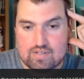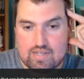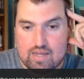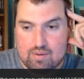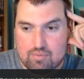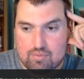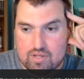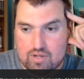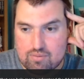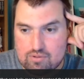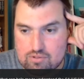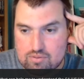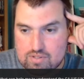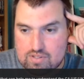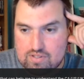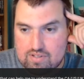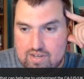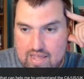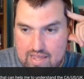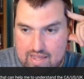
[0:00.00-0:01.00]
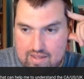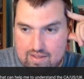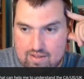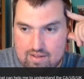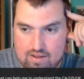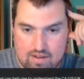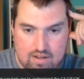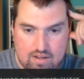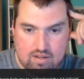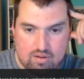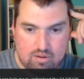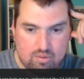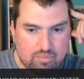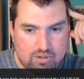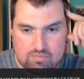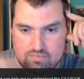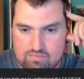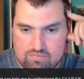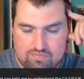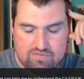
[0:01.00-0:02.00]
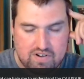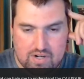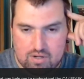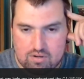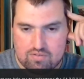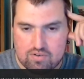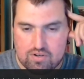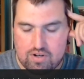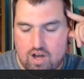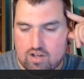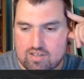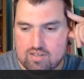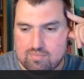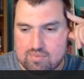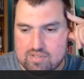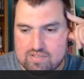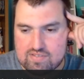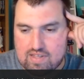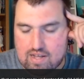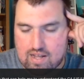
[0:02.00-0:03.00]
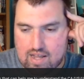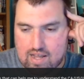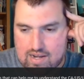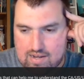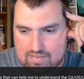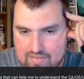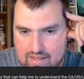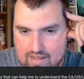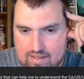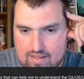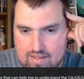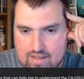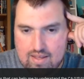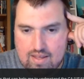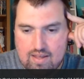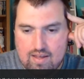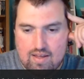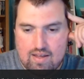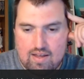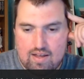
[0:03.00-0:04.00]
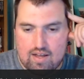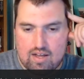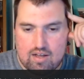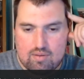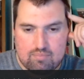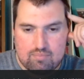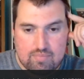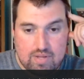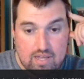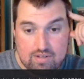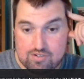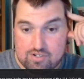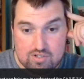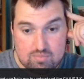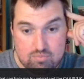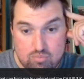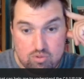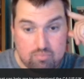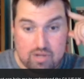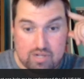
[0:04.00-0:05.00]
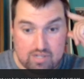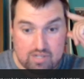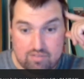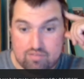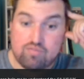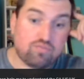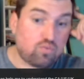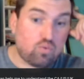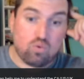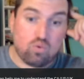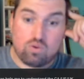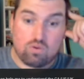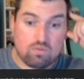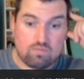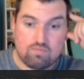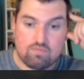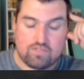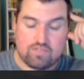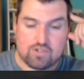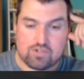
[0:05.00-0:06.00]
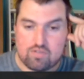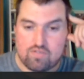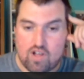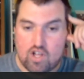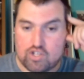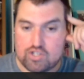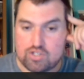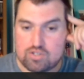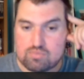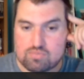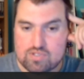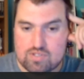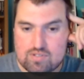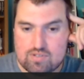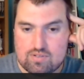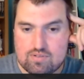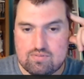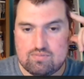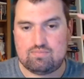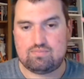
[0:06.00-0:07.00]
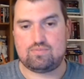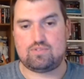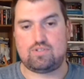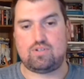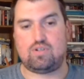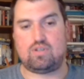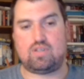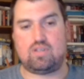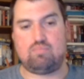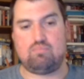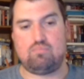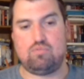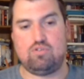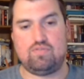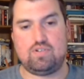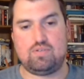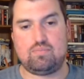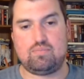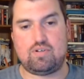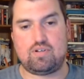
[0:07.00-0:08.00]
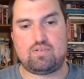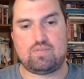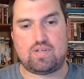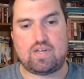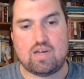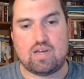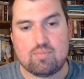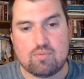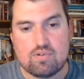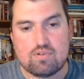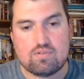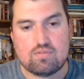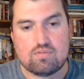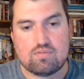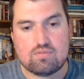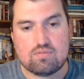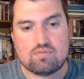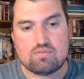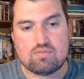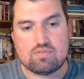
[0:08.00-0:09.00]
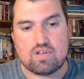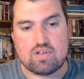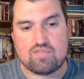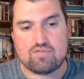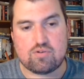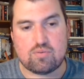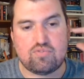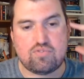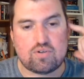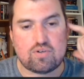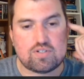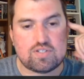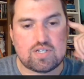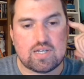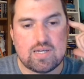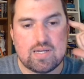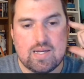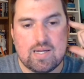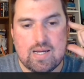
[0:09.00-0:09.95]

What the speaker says: Can't really go into it today about fighting over documents, that kind of thing, and just more money for official volumes. Sorry, I keep moving my camera. Having trouble focusing.